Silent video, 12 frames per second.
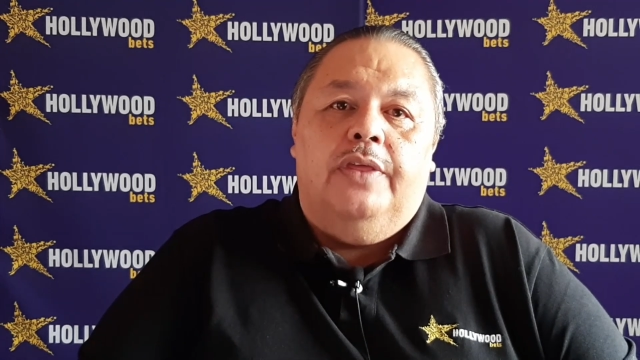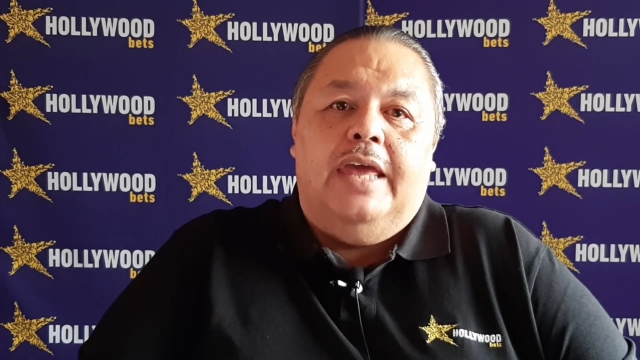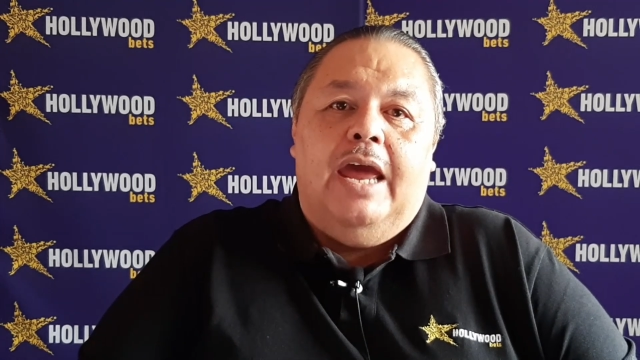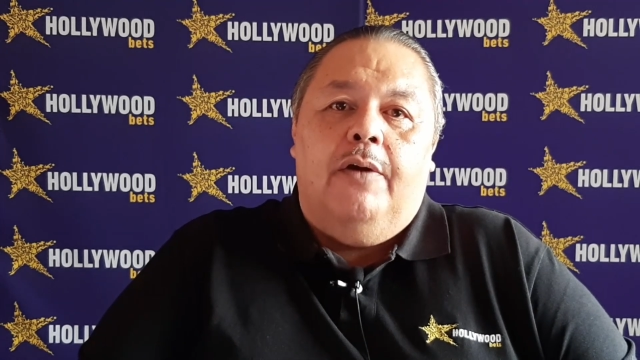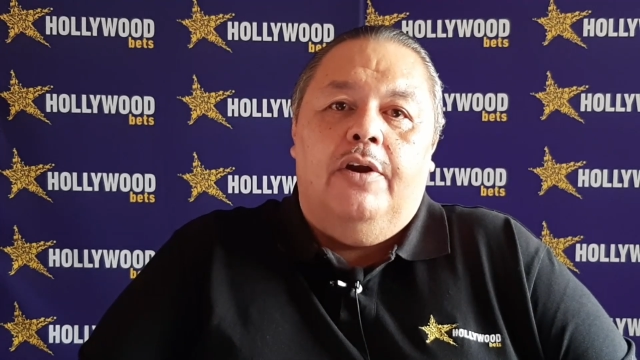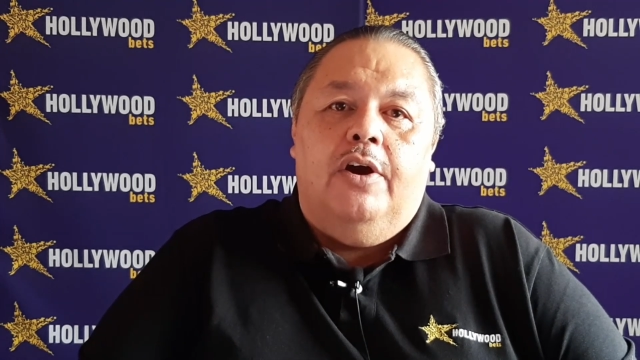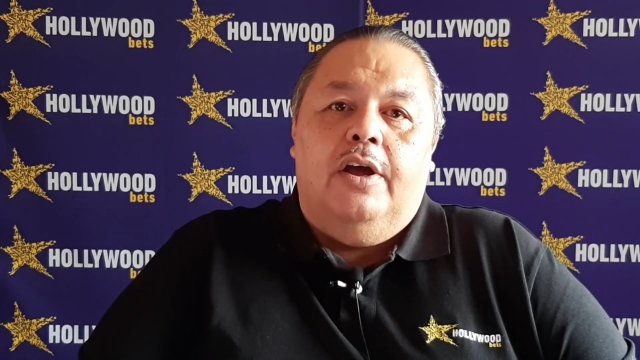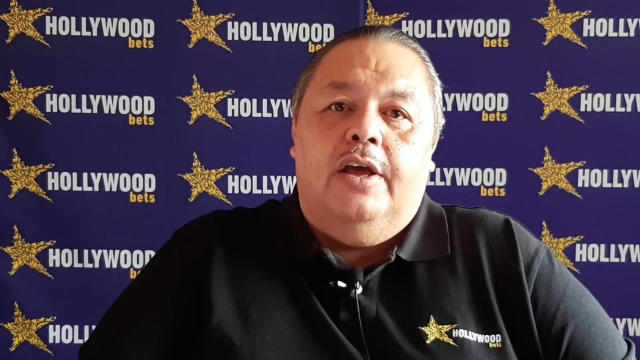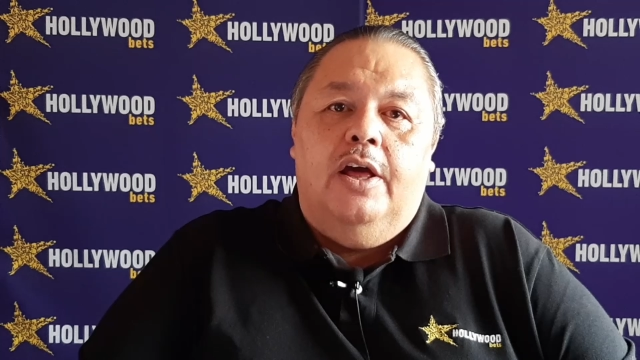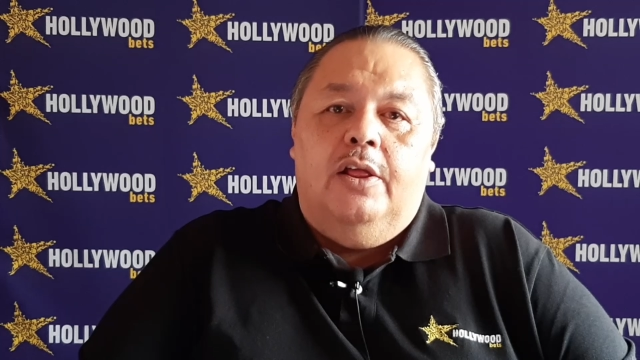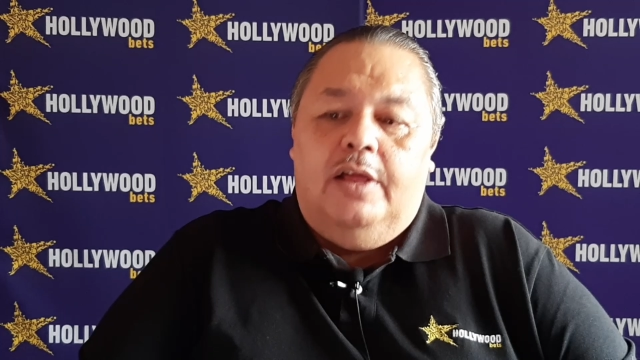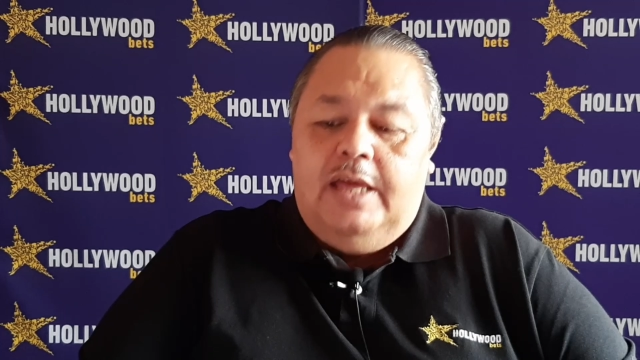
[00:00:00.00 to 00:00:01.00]
the Caradoc
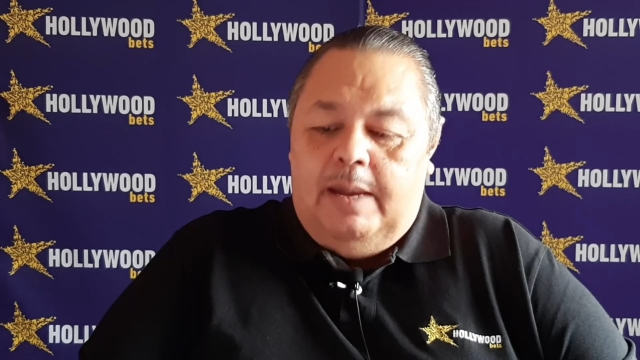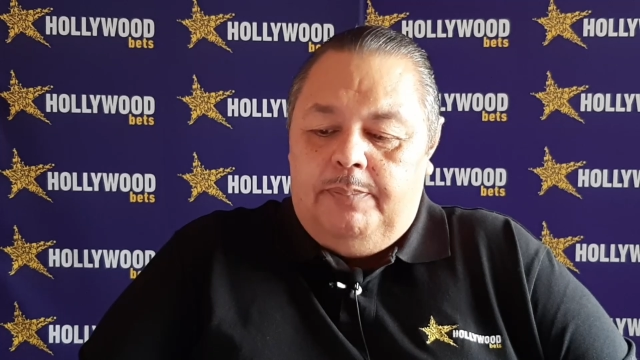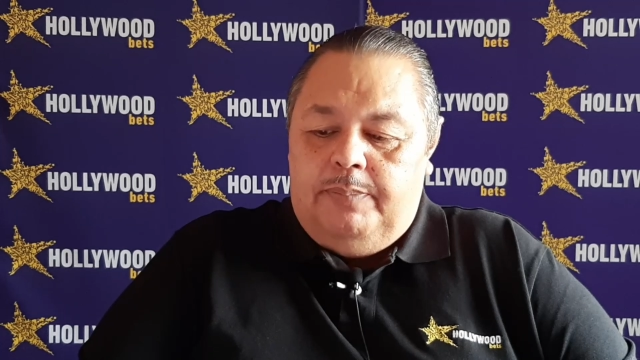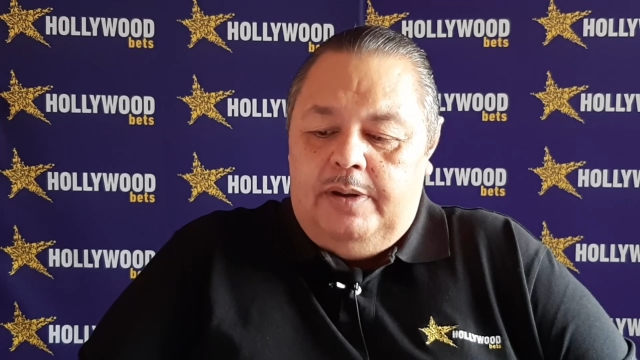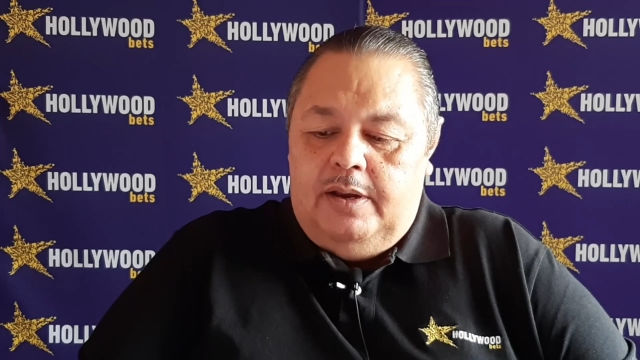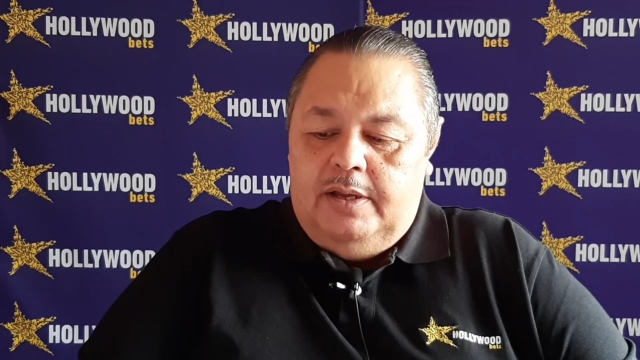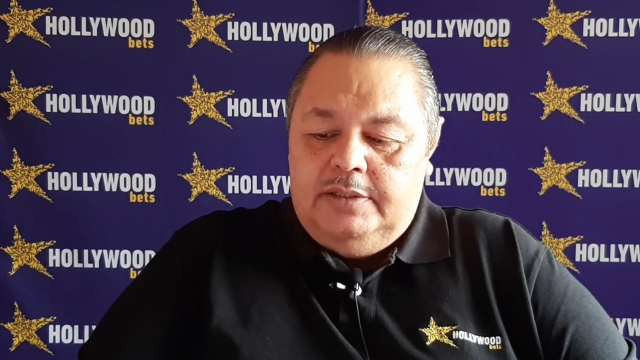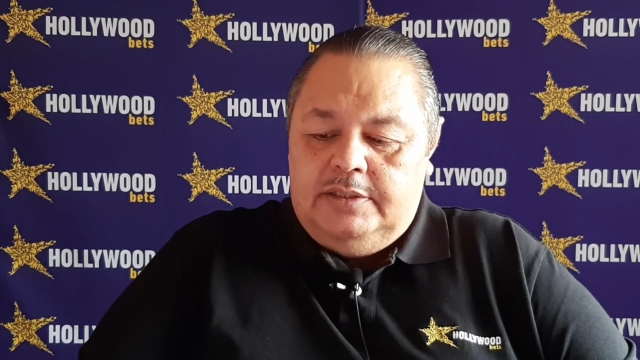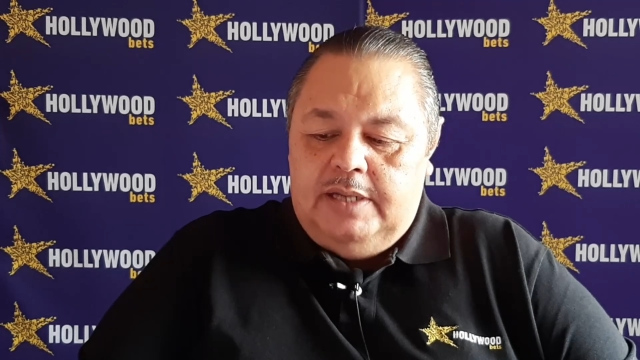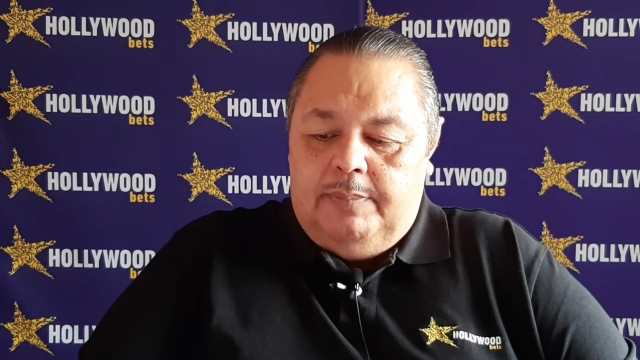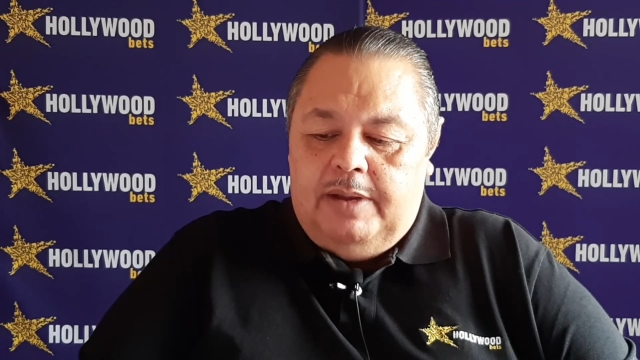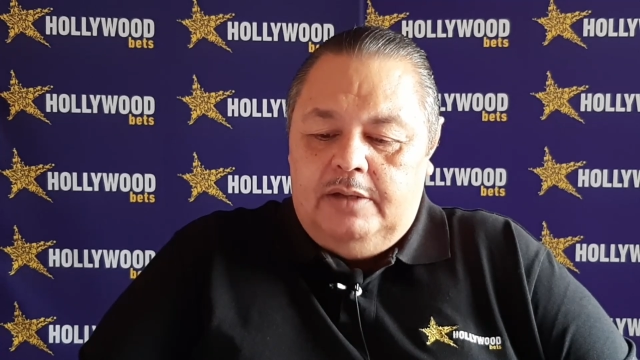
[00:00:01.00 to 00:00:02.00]
Gold Cup last
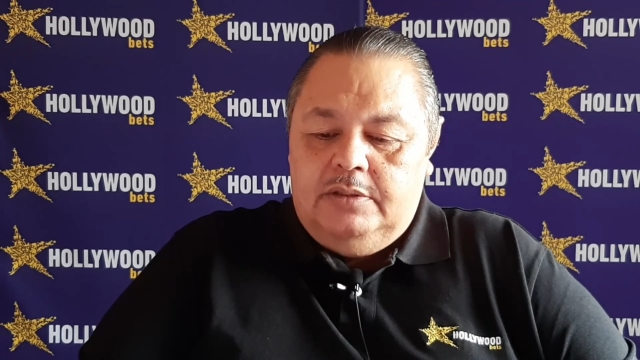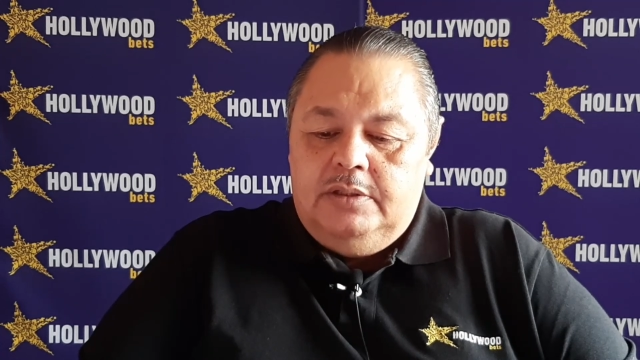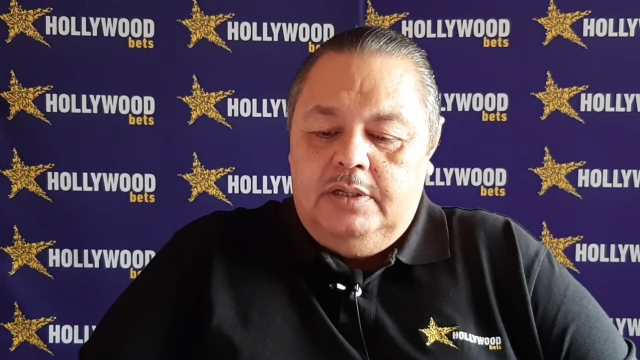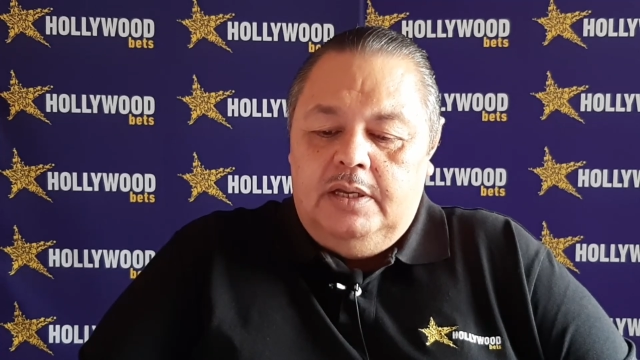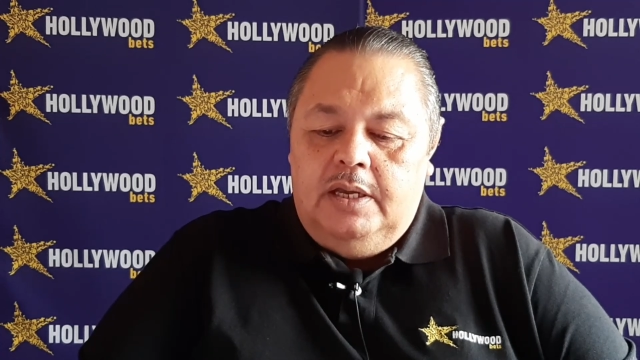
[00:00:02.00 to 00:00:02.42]
time out.